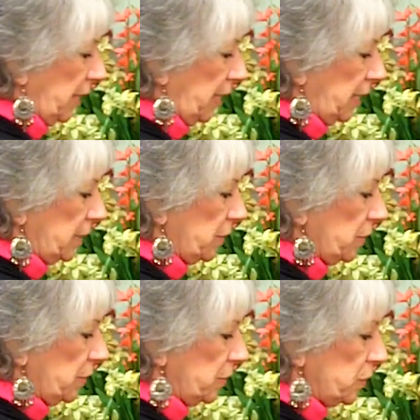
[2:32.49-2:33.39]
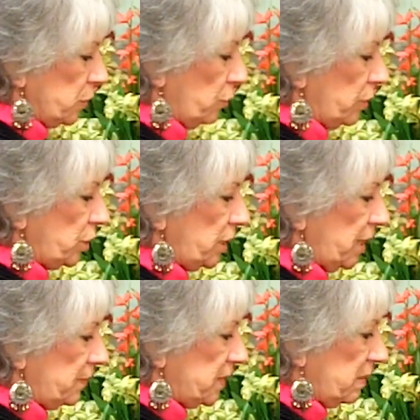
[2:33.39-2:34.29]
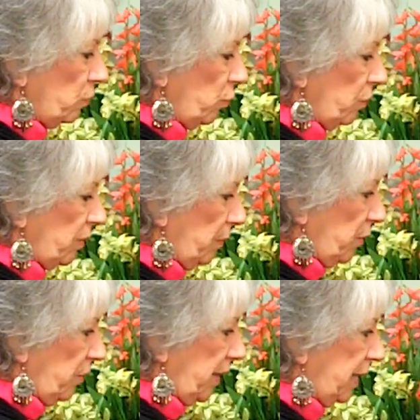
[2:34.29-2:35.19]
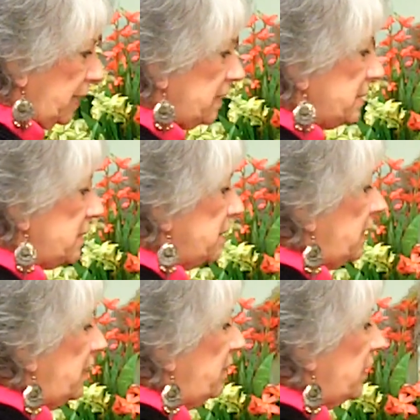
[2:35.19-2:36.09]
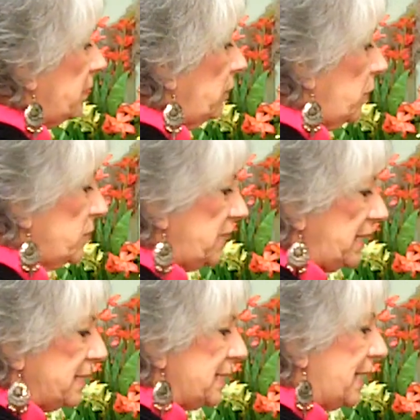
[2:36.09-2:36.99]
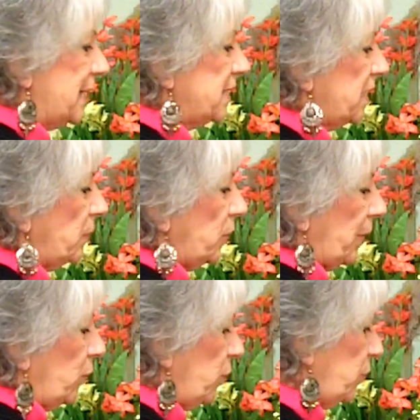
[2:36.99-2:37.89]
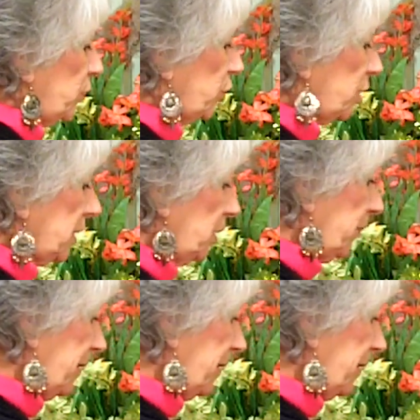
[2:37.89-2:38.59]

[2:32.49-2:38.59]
and scrunch it up some more with both hands. If it goes inside some, you may want to push it a little